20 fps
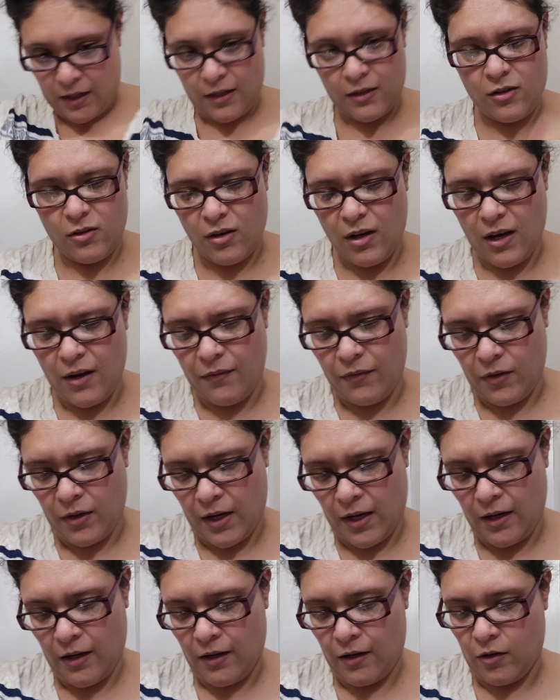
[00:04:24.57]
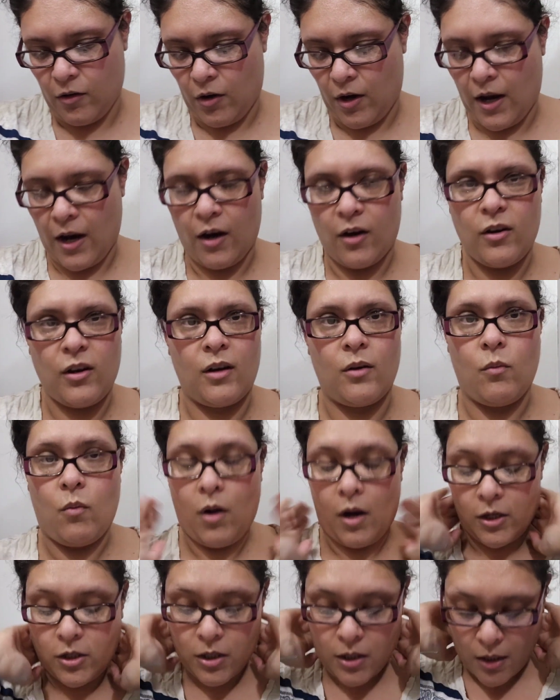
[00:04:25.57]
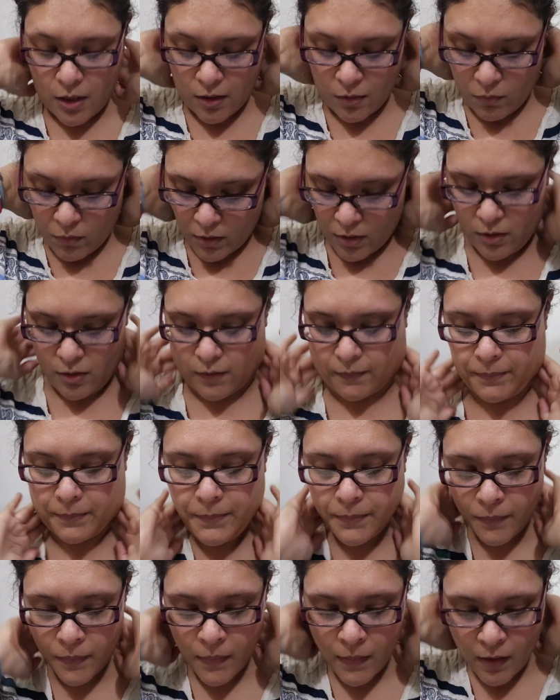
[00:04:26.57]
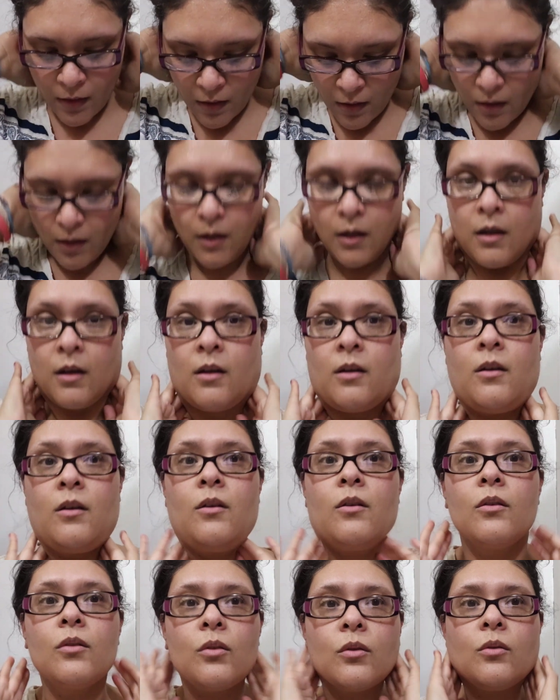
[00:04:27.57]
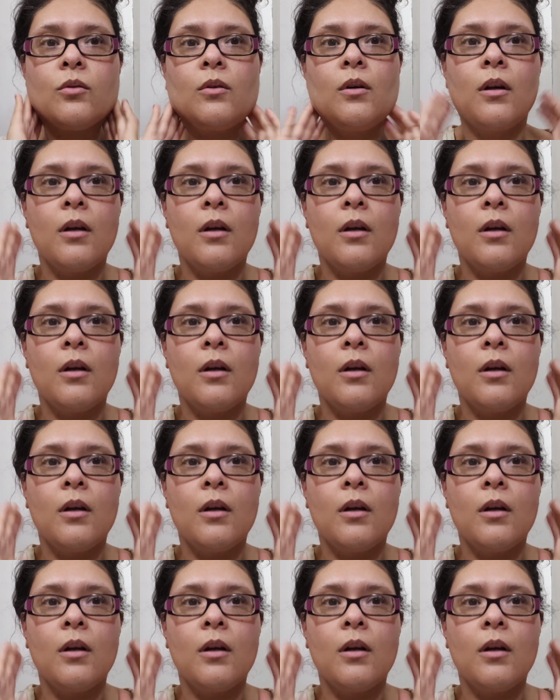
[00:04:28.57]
It's okay if you get it in your hair. You're going to wash it anyways. So,